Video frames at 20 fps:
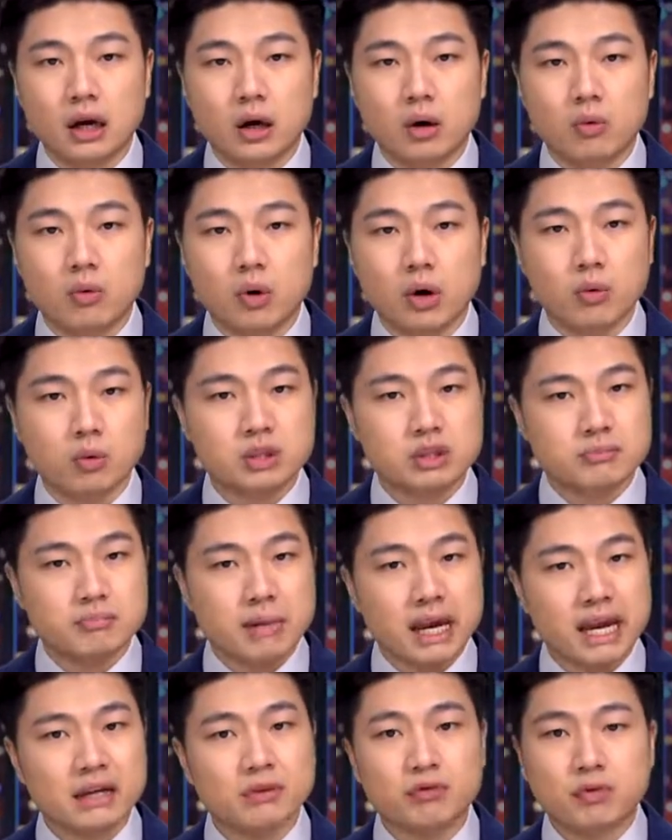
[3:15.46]
What was
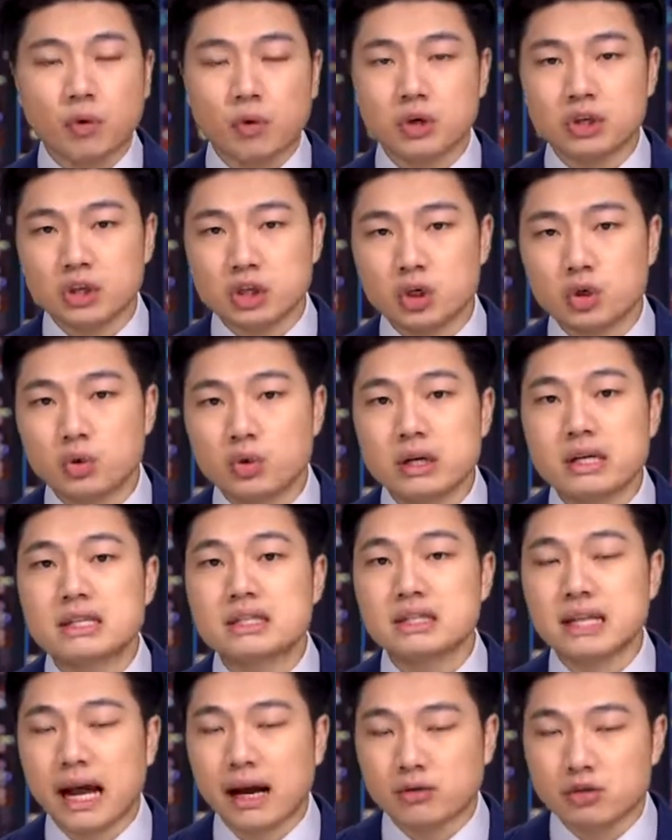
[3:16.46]
made for you
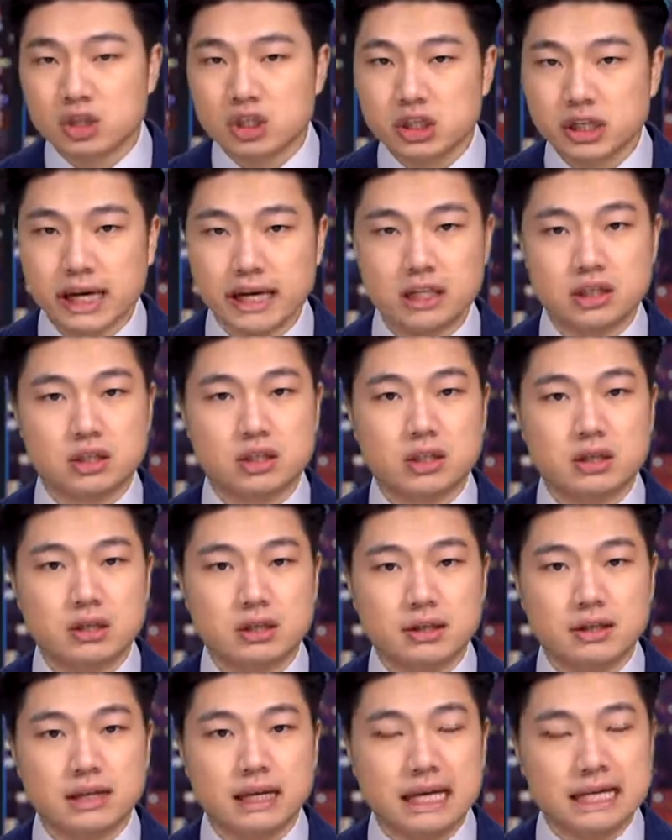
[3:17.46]
is now changed.
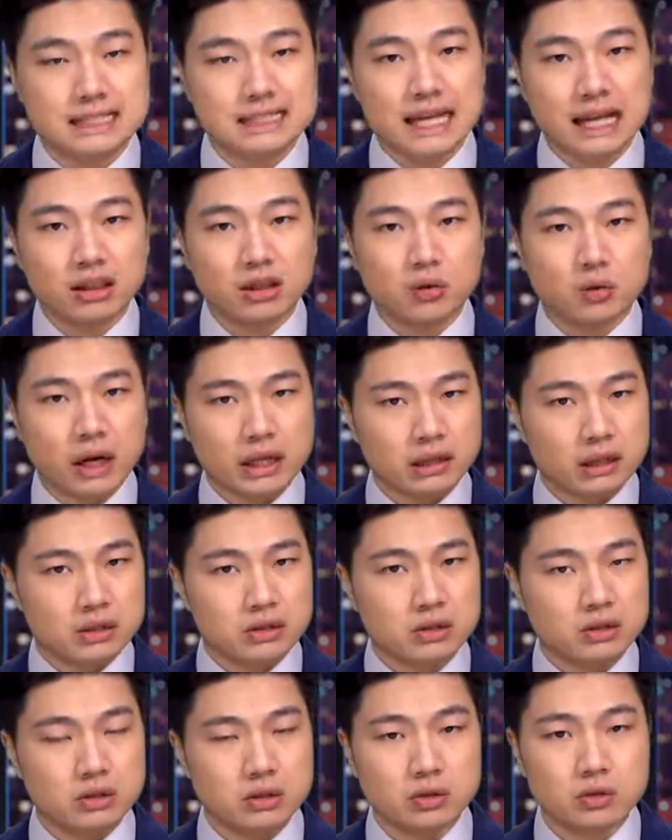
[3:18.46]
Is that the right thing
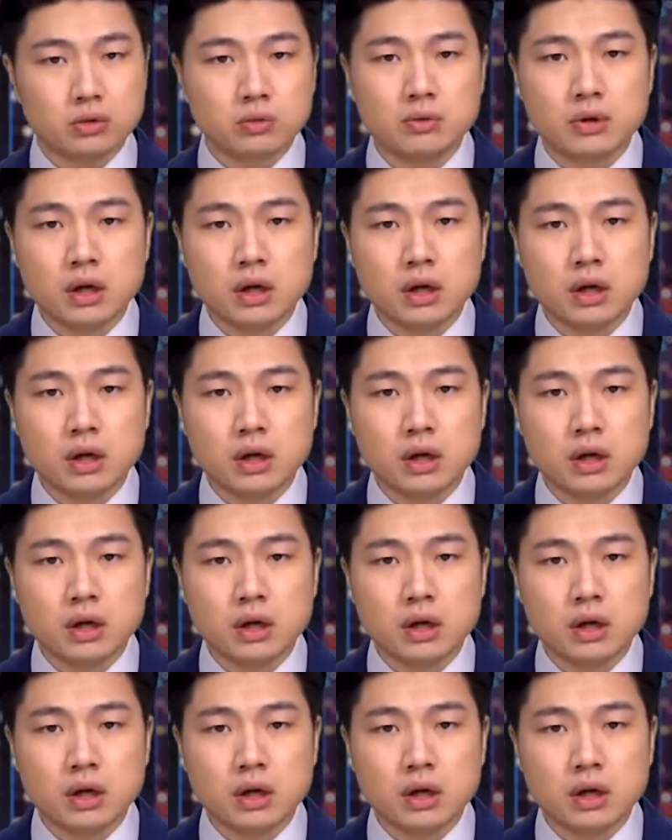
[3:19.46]
to do?